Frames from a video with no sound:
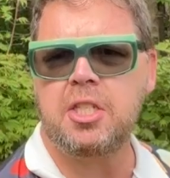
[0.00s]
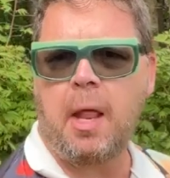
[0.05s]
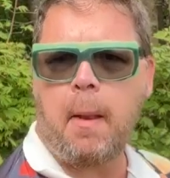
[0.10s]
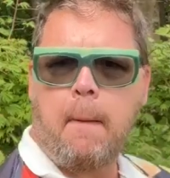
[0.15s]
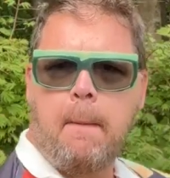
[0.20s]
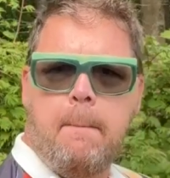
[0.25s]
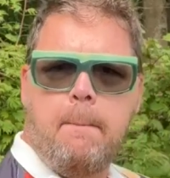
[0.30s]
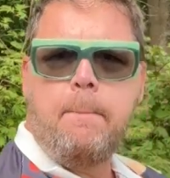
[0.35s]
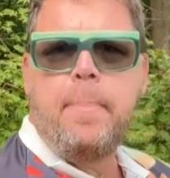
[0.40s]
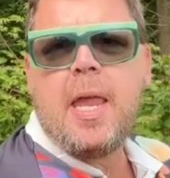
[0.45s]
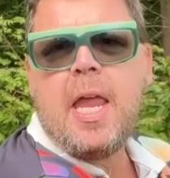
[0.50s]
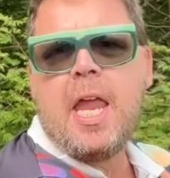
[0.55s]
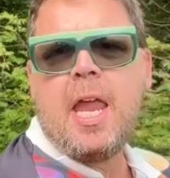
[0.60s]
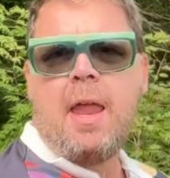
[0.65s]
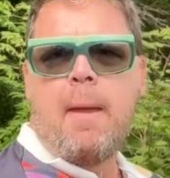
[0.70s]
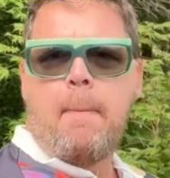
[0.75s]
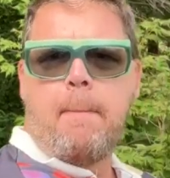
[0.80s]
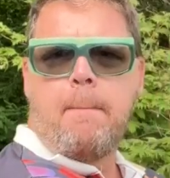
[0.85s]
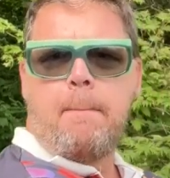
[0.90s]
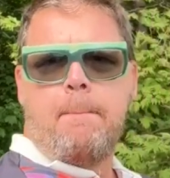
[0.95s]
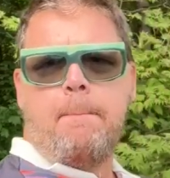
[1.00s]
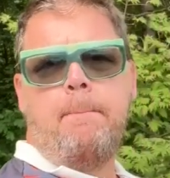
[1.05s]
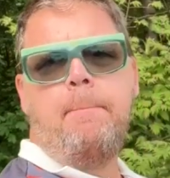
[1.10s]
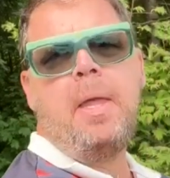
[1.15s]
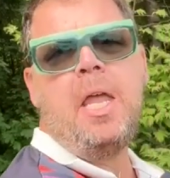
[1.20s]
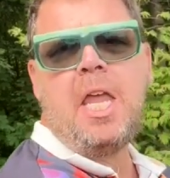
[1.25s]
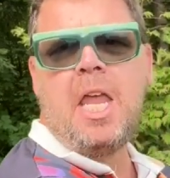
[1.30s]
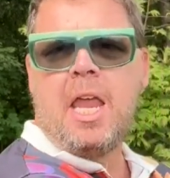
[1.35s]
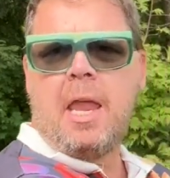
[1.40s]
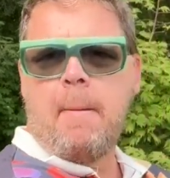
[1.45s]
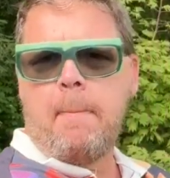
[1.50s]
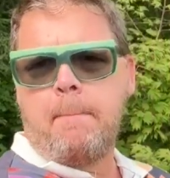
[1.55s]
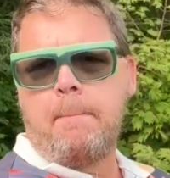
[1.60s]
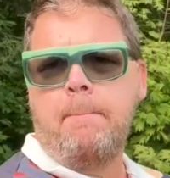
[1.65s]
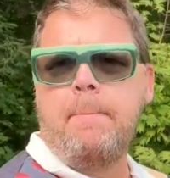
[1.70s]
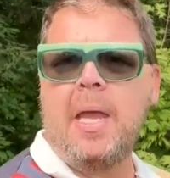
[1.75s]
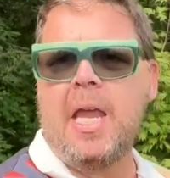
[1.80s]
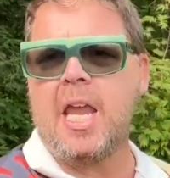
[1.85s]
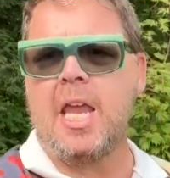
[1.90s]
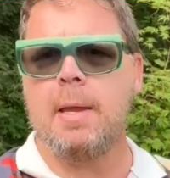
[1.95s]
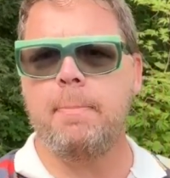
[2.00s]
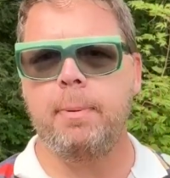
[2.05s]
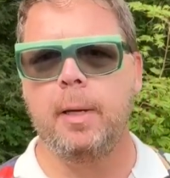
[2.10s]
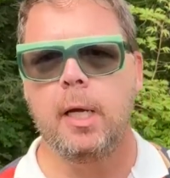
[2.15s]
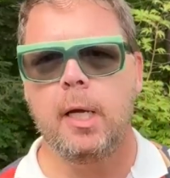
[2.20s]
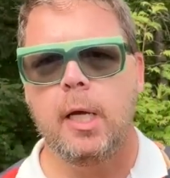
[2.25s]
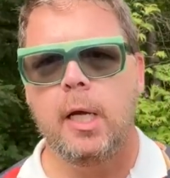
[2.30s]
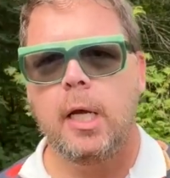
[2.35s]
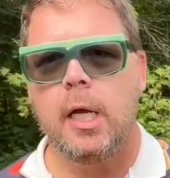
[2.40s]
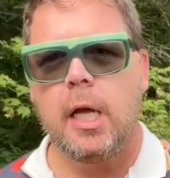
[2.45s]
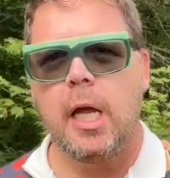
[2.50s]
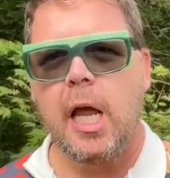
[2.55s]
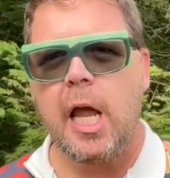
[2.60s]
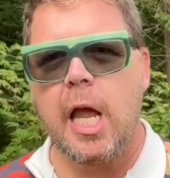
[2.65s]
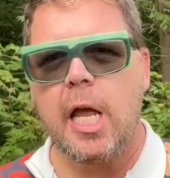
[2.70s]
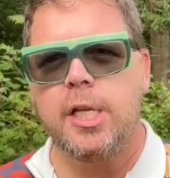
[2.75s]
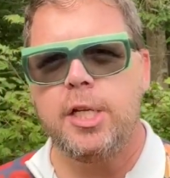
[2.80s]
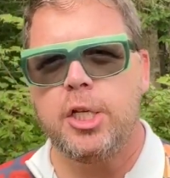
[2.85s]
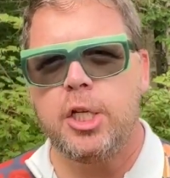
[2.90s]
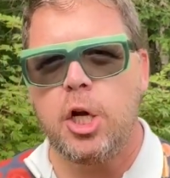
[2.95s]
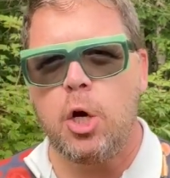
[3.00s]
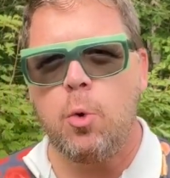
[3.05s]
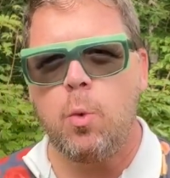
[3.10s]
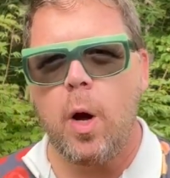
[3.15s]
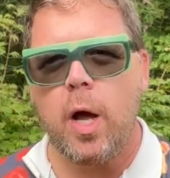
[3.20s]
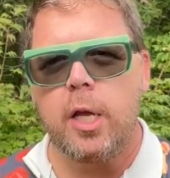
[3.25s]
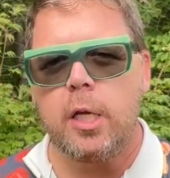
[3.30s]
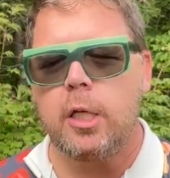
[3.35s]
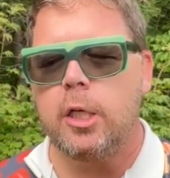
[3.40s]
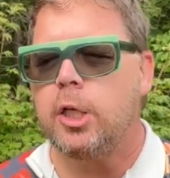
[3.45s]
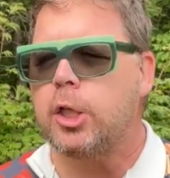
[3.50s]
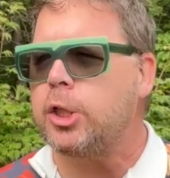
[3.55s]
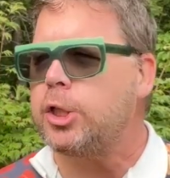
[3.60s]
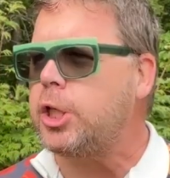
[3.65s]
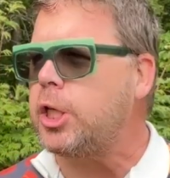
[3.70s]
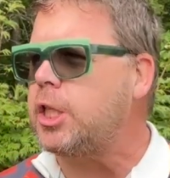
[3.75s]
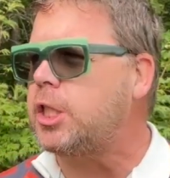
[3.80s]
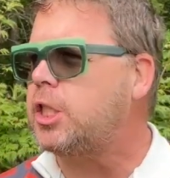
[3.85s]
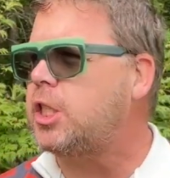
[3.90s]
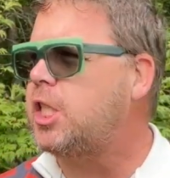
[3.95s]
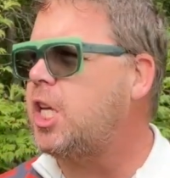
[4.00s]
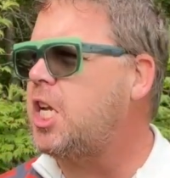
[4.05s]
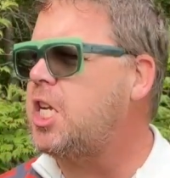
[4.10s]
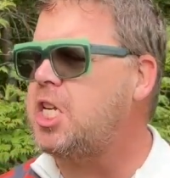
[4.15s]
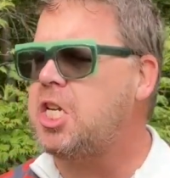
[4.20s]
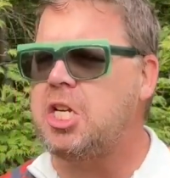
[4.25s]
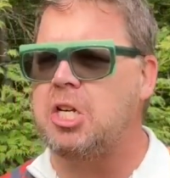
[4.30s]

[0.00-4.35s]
and beep, beep, beep? And you know what? You're just thinking